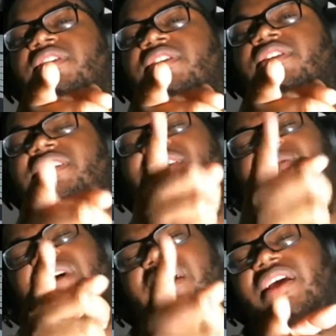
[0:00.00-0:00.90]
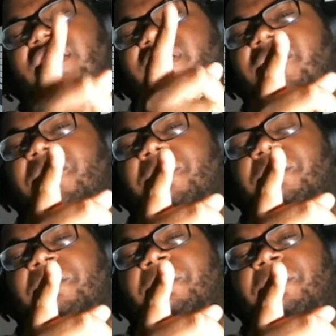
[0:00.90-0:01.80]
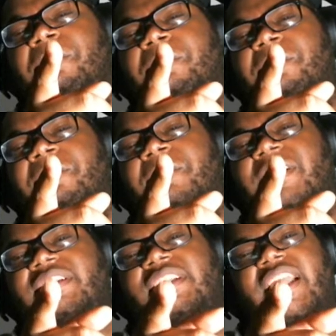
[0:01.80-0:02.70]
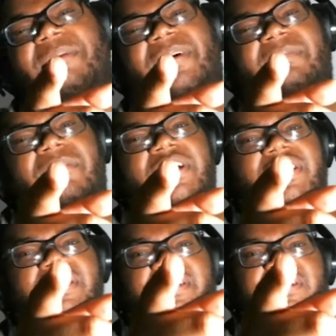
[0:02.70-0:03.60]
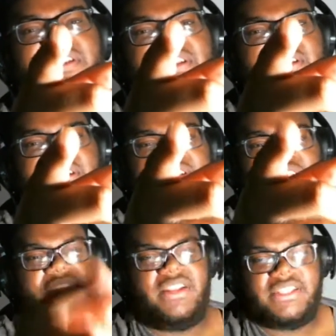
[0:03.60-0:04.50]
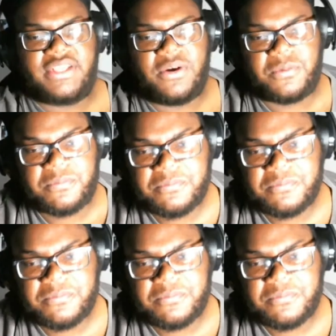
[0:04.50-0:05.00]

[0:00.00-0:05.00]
that's all right. least hit the like button, bruh. Let's go.